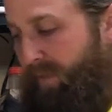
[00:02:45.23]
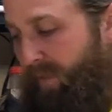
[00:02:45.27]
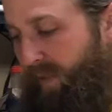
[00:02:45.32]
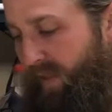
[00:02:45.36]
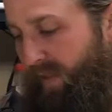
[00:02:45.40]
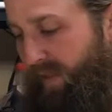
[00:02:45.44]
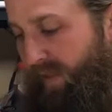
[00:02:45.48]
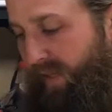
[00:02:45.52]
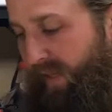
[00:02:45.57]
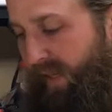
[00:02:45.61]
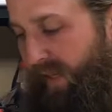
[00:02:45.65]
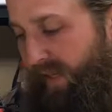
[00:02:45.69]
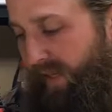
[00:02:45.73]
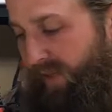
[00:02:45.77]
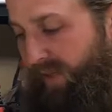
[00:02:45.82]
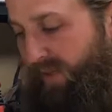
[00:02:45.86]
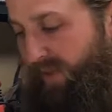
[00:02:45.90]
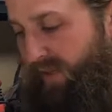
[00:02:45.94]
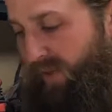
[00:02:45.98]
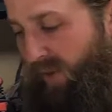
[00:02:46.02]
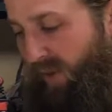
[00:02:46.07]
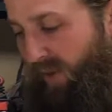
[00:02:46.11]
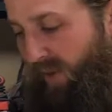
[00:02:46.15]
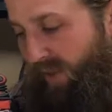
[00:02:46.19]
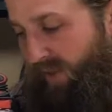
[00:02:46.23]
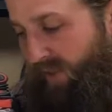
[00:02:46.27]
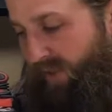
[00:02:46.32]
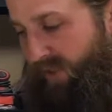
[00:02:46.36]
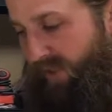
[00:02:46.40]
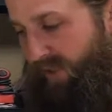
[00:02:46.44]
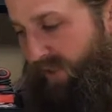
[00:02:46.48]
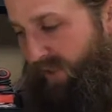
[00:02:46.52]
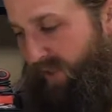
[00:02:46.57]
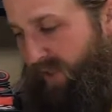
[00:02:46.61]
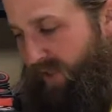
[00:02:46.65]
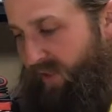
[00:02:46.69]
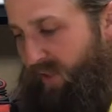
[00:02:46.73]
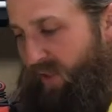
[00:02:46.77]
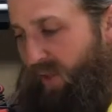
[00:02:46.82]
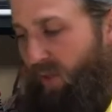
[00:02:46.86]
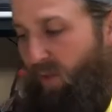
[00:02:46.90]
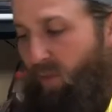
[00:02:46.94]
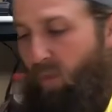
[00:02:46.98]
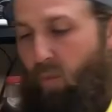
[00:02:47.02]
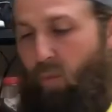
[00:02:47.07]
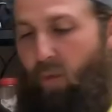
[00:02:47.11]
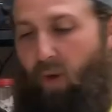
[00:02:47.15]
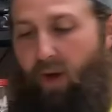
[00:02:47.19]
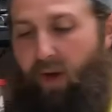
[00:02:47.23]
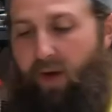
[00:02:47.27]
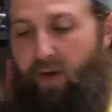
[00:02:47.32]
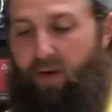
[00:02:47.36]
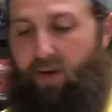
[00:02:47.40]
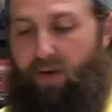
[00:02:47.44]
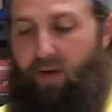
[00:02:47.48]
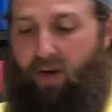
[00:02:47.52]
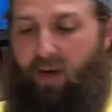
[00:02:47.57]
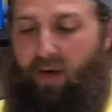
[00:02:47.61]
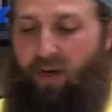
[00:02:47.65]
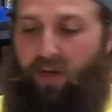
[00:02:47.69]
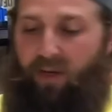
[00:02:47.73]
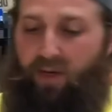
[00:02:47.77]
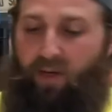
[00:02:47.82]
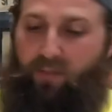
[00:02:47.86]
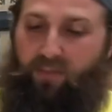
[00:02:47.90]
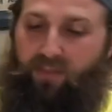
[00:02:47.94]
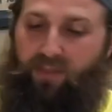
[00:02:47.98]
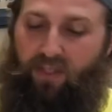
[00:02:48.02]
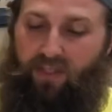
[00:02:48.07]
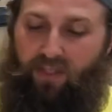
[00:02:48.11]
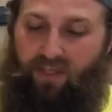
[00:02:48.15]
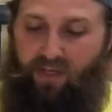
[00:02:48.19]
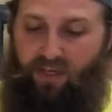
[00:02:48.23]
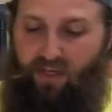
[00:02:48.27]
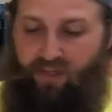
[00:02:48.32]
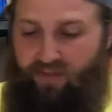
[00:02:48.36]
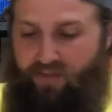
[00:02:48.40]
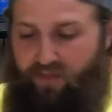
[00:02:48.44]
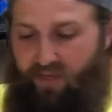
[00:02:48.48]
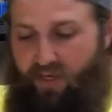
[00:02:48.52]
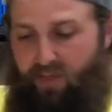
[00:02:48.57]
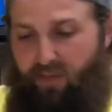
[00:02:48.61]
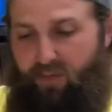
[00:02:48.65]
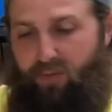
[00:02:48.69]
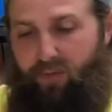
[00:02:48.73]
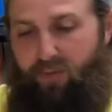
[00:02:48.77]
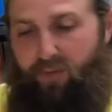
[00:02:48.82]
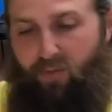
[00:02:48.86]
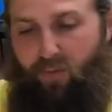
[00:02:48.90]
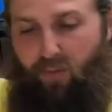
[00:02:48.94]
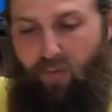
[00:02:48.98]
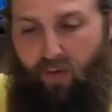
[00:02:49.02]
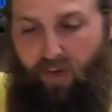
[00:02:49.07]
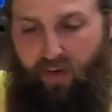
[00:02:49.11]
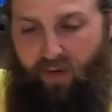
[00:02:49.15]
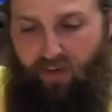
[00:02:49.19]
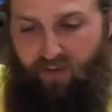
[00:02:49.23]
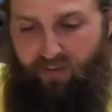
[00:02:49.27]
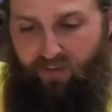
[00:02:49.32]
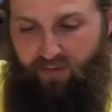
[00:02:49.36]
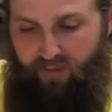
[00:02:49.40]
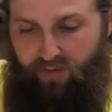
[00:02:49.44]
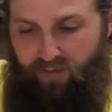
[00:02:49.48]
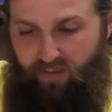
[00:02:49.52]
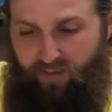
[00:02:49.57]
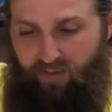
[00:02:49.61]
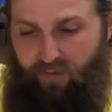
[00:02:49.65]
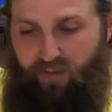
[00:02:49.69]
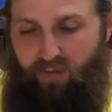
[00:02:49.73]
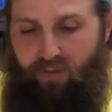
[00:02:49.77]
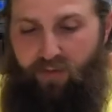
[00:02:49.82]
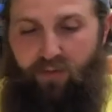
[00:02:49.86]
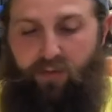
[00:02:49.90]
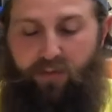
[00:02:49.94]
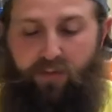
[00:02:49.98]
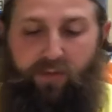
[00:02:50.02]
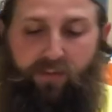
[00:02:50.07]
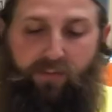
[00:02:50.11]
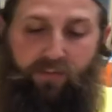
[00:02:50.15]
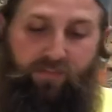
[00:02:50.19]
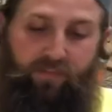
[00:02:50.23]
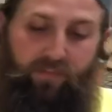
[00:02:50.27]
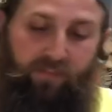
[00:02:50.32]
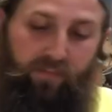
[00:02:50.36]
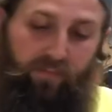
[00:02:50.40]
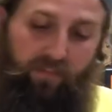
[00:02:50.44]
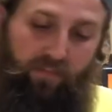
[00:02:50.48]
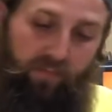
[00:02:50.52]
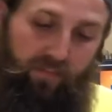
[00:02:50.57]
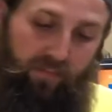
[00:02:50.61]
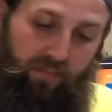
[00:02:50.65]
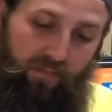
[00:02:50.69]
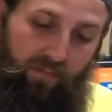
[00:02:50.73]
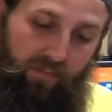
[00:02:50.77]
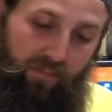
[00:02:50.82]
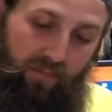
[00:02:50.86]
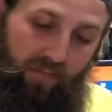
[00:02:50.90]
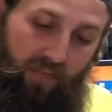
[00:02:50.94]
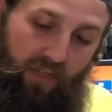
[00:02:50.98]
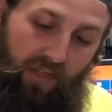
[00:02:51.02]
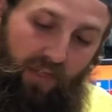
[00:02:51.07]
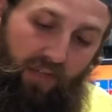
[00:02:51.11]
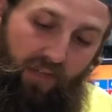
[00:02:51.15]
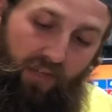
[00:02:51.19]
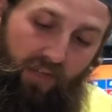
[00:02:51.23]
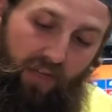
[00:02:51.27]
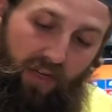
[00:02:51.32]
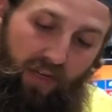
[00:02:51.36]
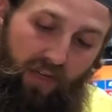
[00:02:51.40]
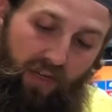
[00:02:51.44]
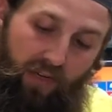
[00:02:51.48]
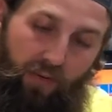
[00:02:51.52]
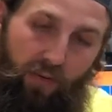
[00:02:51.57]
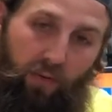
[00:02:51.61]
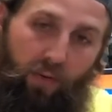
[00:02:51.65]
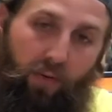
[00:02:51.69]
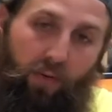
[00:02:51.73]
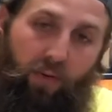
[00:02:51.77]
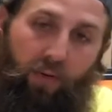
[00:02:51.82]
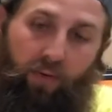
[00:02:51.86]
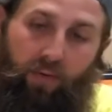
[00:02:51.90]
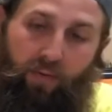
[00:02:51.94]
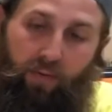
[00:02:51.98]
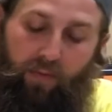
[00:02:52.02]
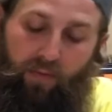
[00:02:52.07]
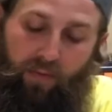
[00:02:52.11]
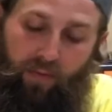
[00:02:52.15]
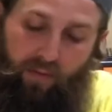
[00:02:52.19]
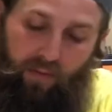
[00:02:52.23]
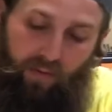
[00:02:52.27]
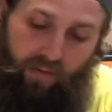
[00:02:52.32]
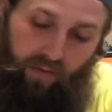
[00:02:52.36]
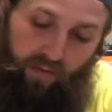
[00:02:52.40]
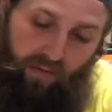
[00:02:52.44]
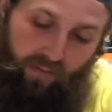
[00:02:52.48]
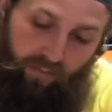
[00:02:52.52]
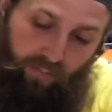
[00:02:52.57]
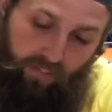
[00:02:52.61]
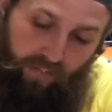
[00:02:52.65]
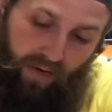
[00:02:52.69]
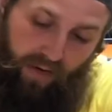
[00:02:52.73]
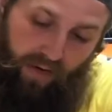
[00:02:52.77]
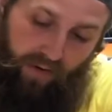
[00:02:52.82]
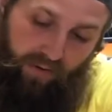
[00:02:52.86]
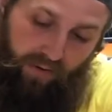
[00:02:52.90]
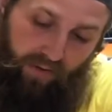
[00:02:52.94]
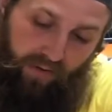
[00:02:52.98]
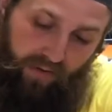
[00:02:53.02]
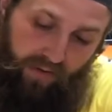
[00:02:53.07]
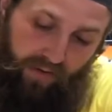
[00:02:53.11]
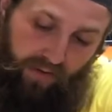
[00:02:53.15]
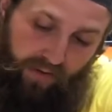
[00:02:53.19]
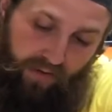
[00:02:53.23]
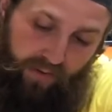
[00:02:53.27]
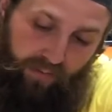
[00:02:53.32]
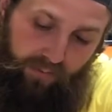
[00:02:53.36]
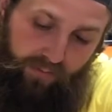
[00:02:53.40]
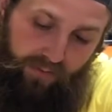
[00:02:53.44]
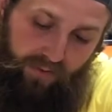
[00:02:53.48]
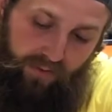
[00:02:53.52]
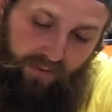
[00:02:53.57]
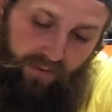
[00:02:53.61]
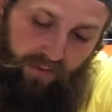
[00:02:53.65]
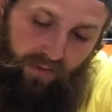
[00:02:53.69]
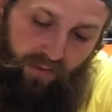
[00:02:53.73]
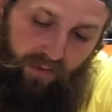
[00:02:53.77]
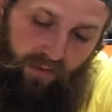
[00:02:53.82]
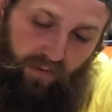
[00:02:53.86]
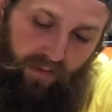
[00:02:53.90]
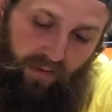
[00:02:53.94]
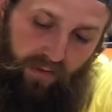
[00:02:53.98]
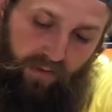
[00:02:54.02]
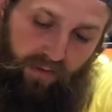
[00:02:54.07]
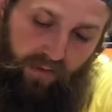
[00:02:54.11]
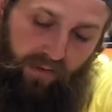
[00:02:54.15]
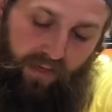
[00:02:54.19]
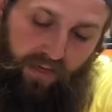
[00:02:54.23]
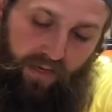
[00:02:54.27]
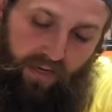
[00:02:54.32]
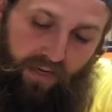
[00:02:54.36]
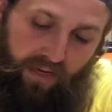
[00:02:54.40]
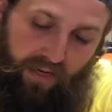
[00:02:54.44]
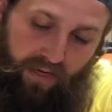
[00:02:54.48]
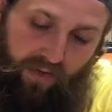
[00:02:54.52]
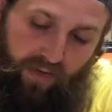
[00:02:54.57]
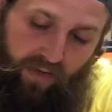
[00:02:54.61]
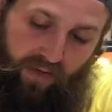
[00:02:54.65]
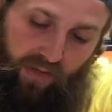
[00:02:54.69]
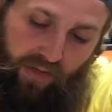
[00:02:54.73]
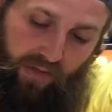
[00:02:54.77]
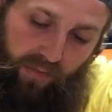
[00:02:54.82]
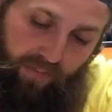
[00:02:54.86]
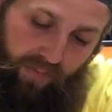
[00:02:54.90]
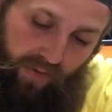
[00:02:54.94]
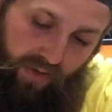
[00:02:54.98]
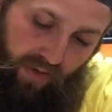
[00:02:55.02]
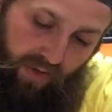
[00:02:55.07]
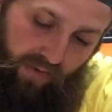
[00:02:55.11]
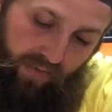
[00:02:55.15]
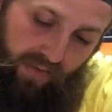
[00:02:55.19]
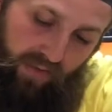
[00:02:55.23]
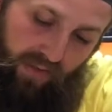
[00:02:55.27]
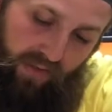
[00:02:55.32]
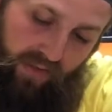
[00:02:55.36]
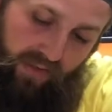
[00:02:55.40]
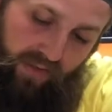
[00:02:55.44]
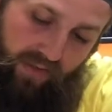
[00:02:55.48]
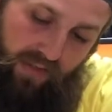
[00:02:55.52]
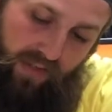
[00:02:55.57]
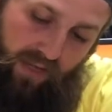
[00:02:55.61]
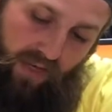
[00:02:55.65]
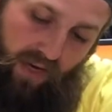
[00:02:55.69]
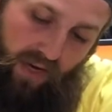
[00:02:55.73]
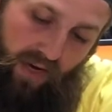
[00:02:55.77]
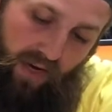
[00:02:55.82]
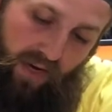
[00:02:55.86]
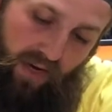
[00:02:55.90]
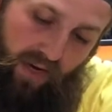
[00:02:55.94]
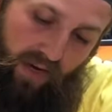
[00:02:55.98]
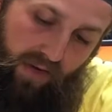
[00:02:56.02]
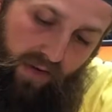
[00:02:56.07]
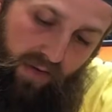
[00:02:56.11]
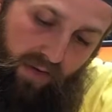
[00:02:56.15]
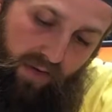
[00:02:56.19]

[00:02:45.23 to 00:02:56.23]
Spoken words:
to get it started, just until the wire comes in contact with the wax. Then you take your battery clips and you clip it on the side,